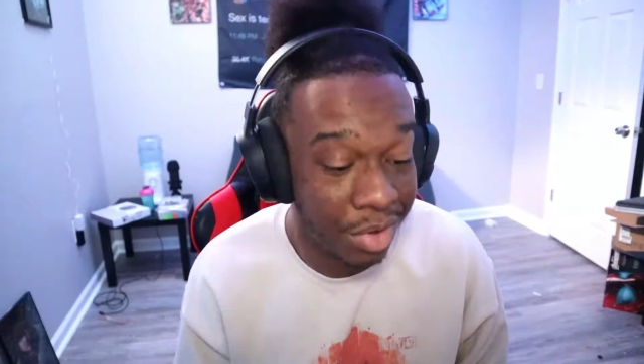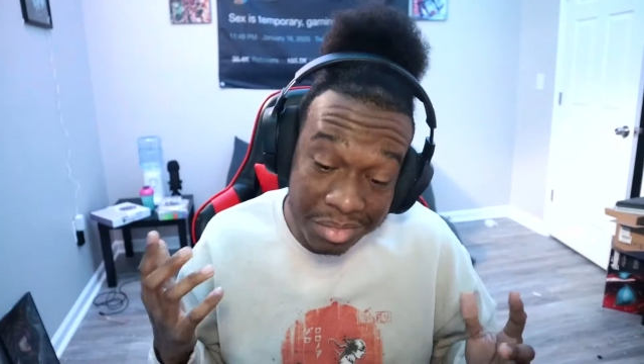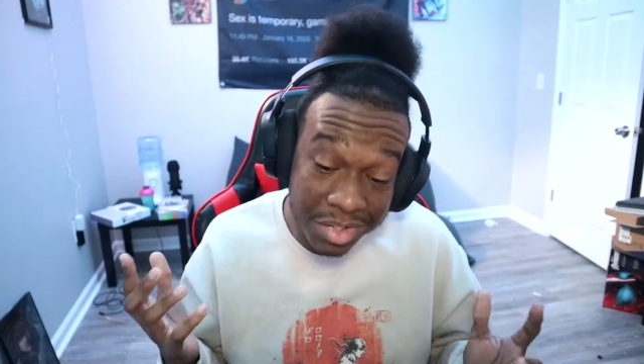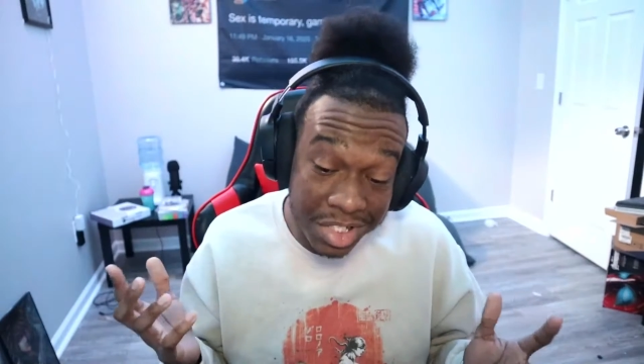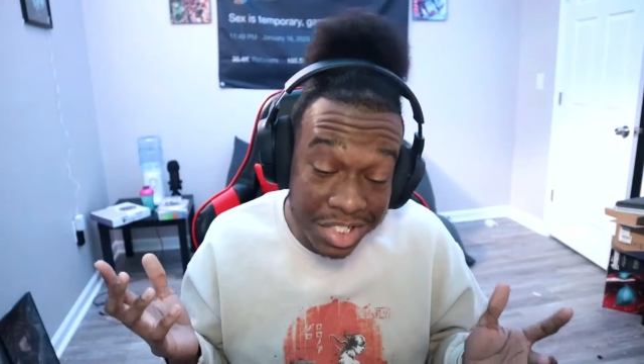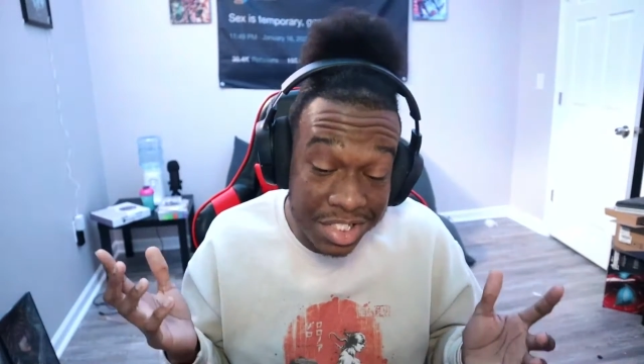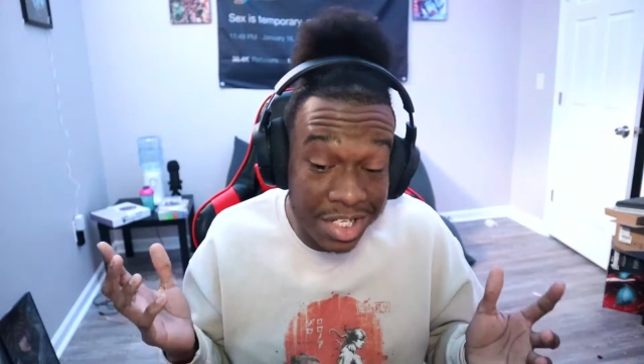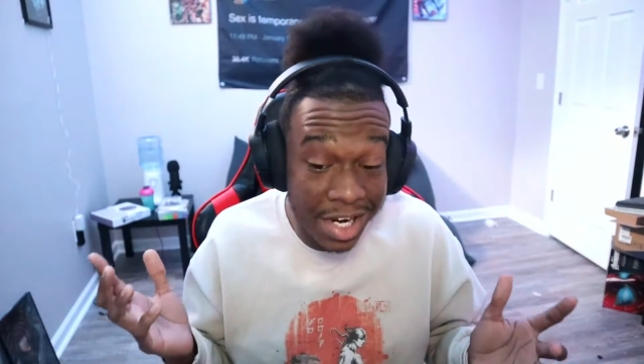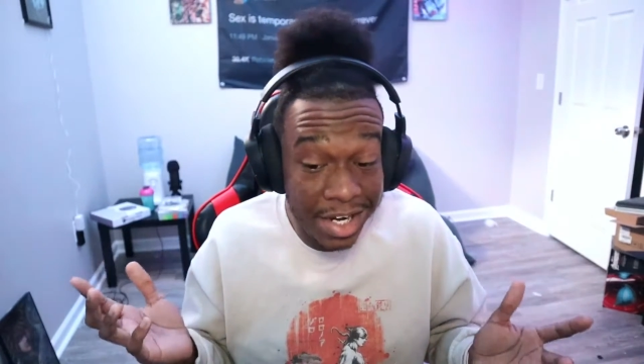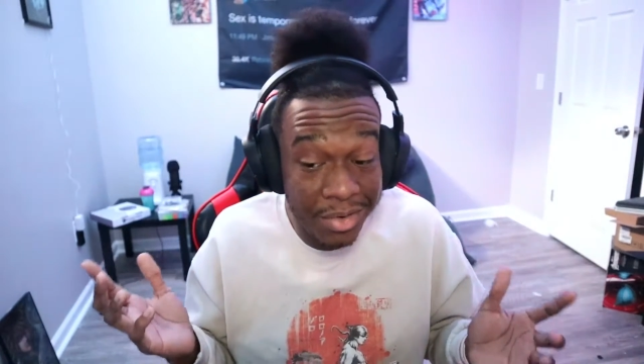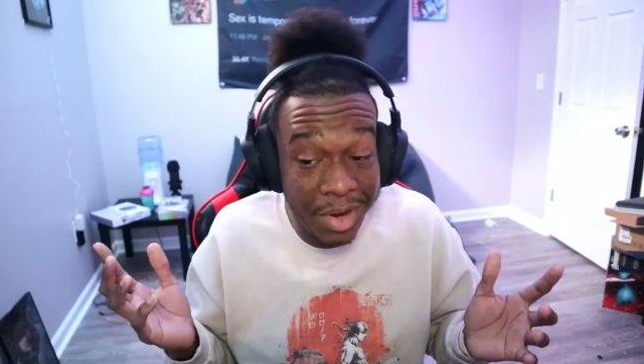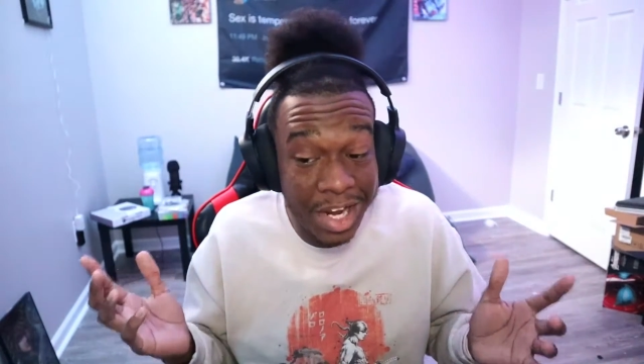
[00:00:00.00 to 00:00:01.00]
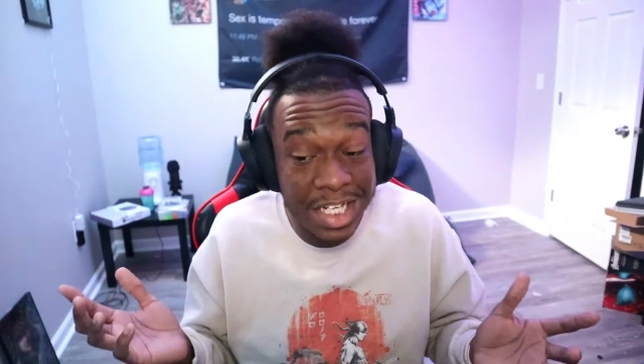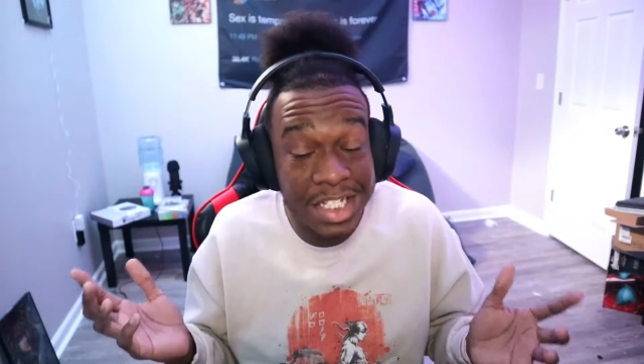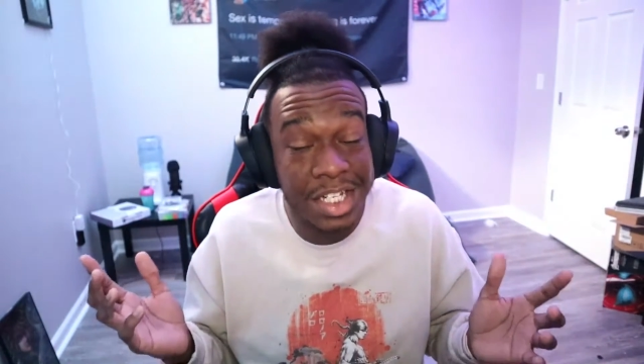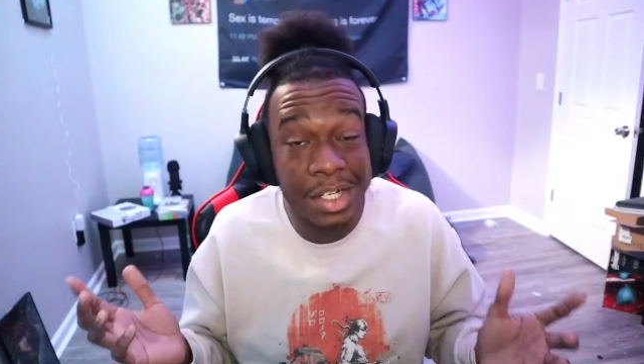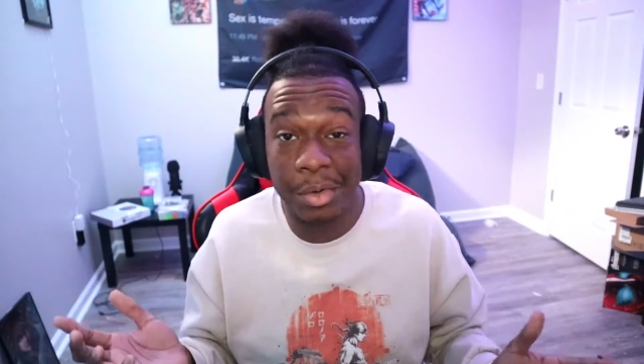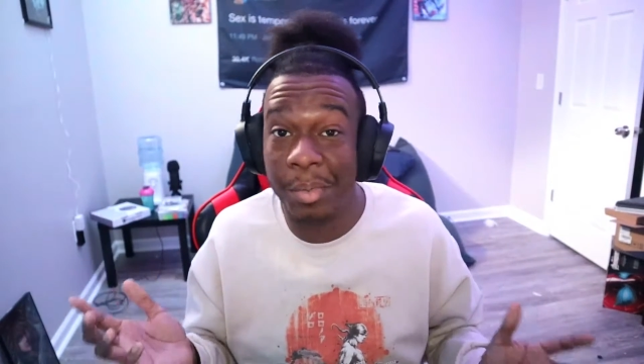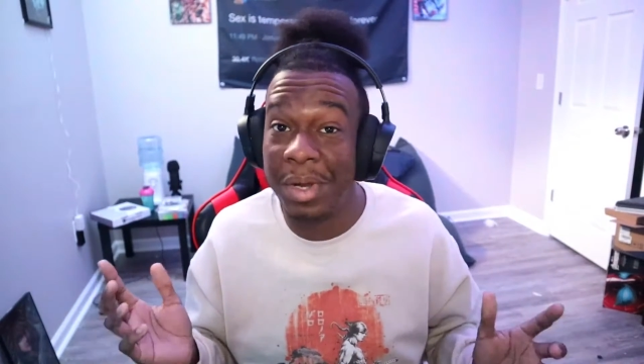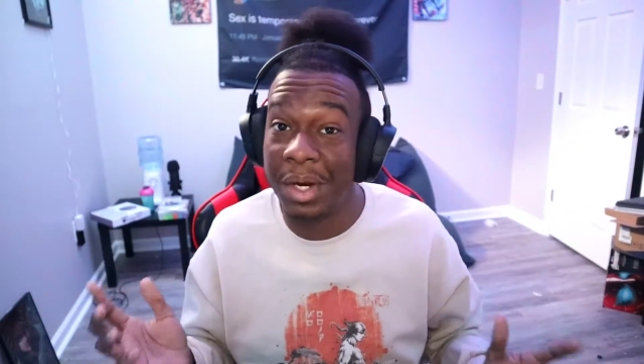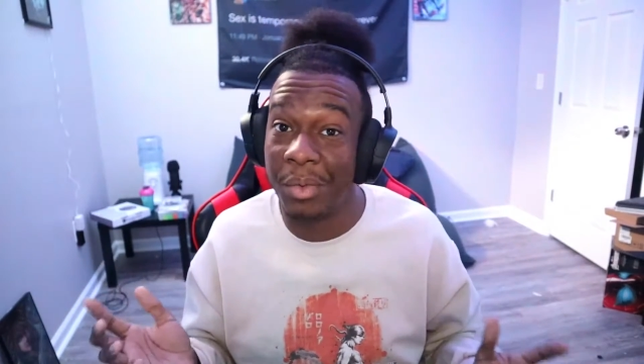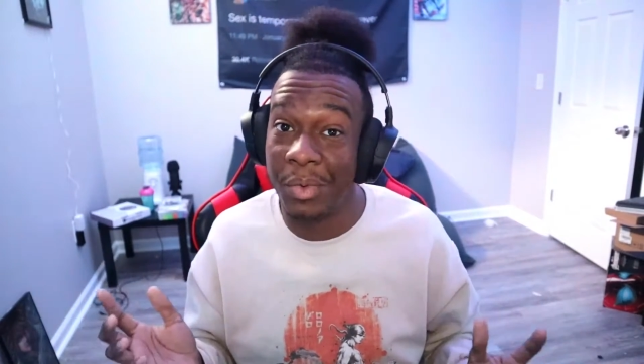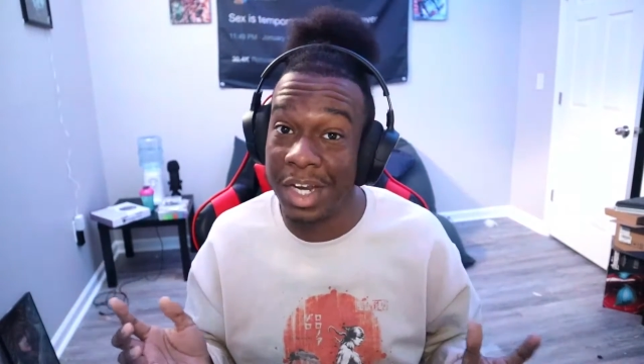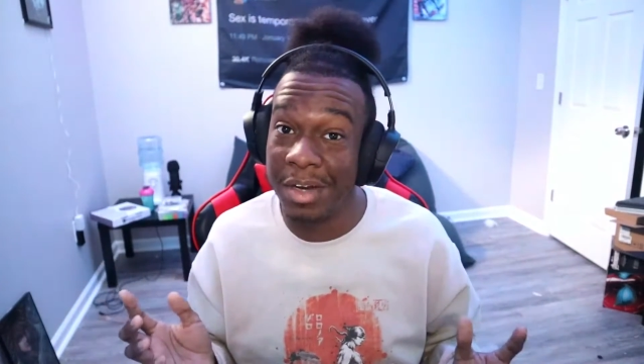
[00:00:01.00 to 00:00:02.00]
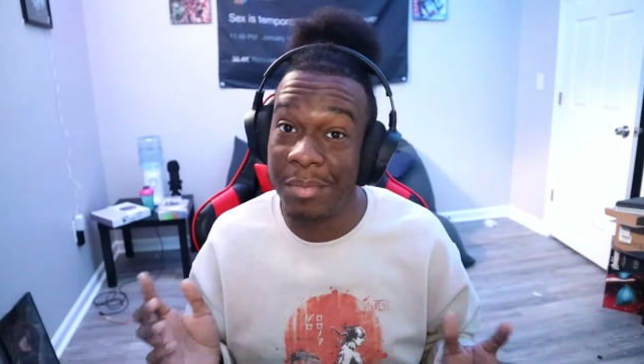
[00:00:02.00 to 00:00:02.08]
this title has little bit of weight